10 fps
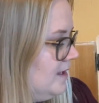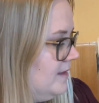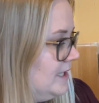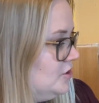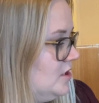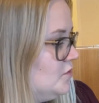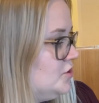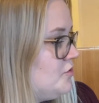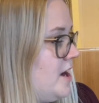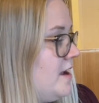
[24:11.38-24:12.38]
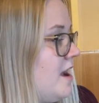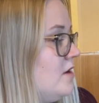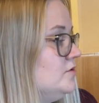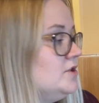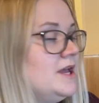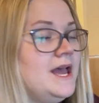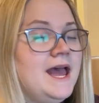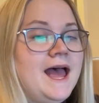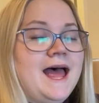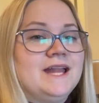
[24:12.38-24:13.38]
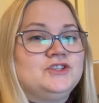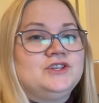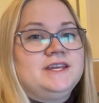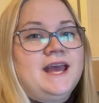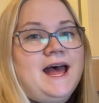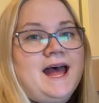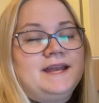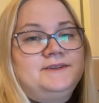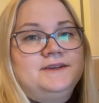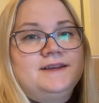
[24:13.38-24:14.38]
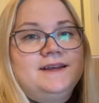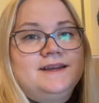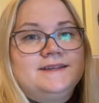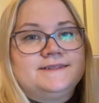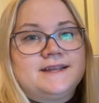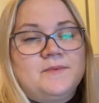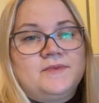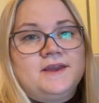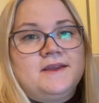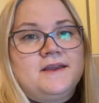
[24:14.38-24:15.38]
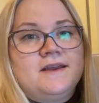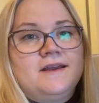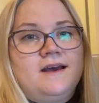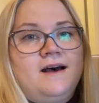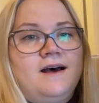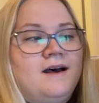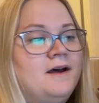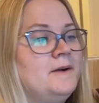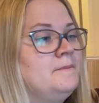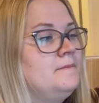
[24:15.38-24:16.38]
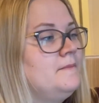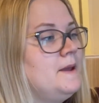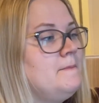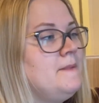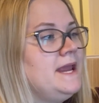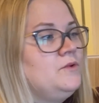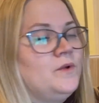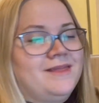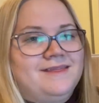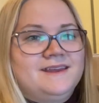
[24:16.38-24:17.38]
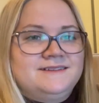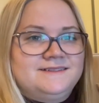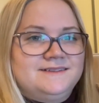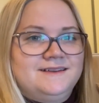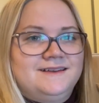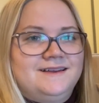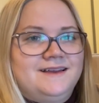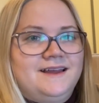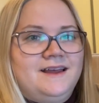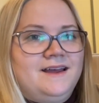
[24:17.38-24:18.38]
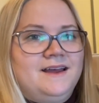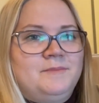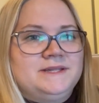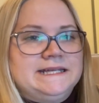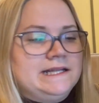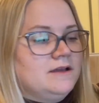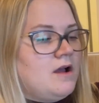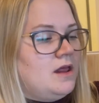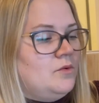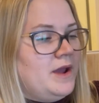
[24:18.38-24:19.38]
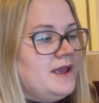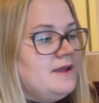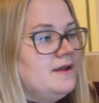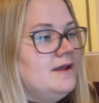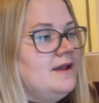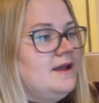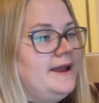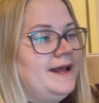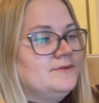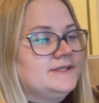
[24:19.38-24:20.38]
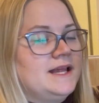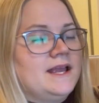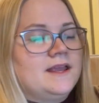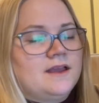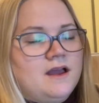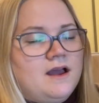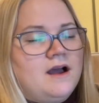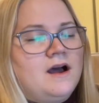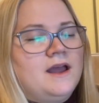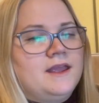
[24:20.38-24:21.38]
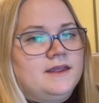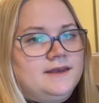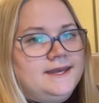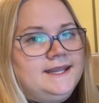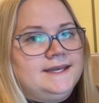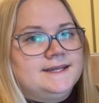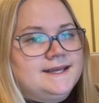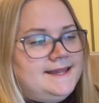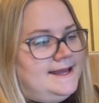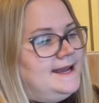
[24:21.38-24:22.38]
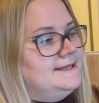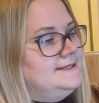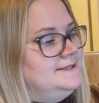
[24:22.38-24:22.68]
that she was trying out, and she had something made with this particular colorway, and I was like, I need that.